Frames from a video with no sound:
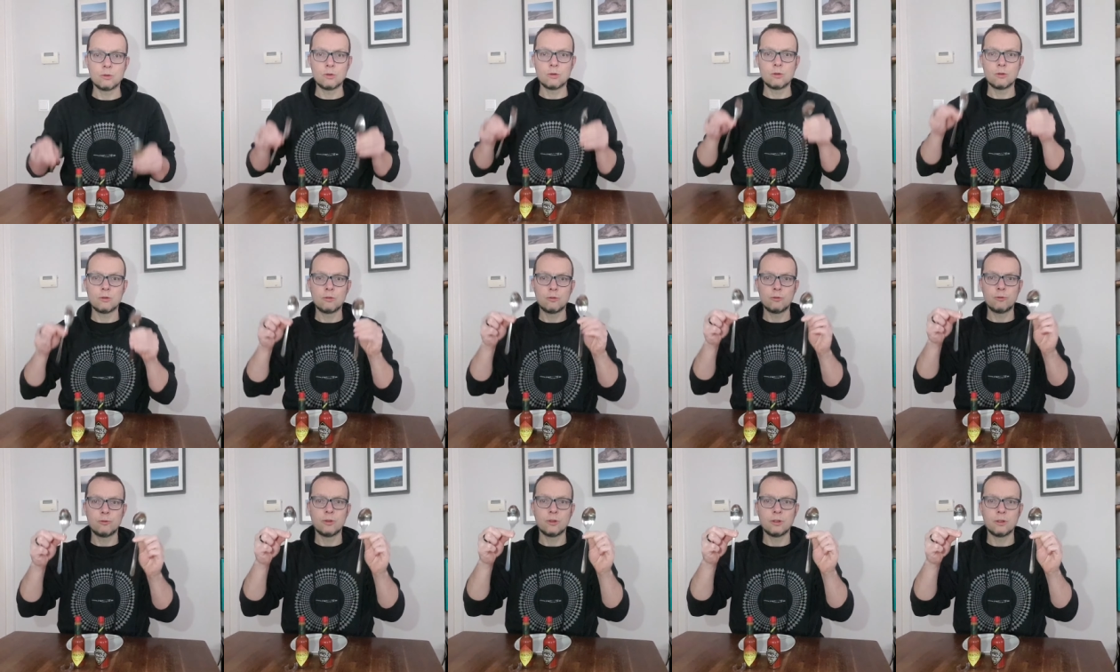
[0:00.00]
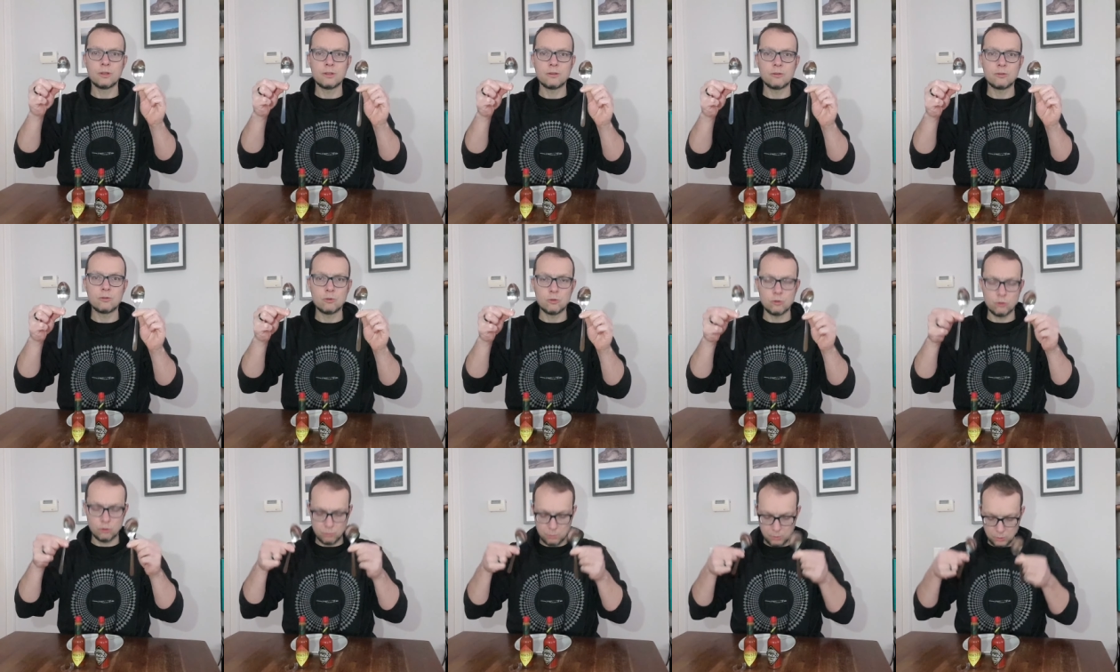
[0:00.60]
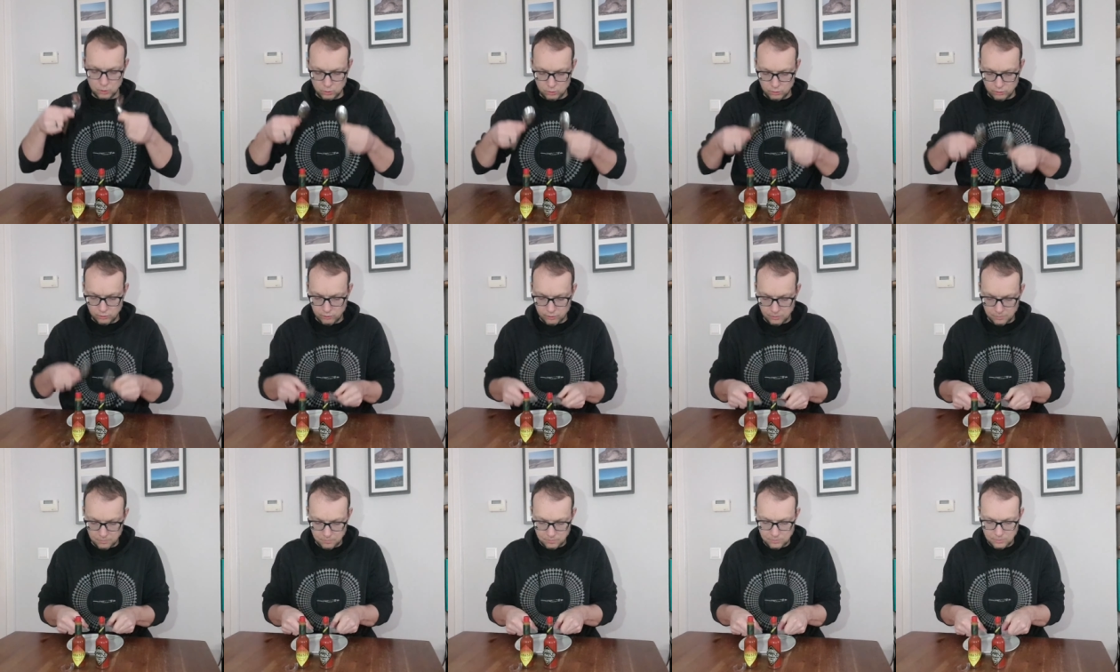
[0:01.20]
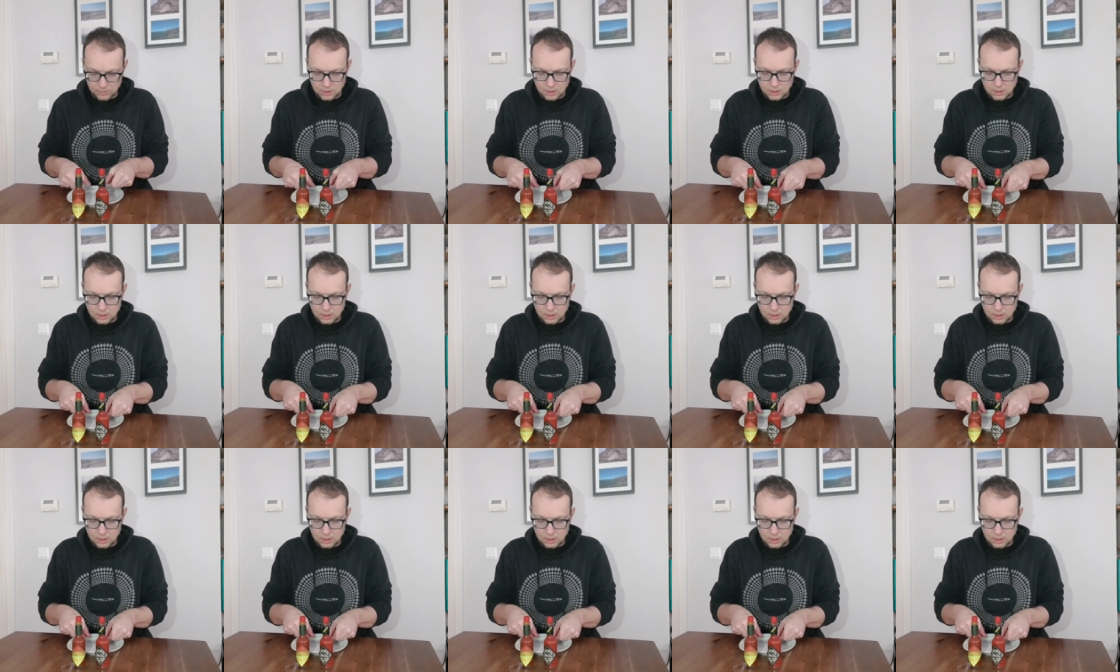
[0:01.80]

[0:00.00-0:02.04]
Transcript: to fill these two spoons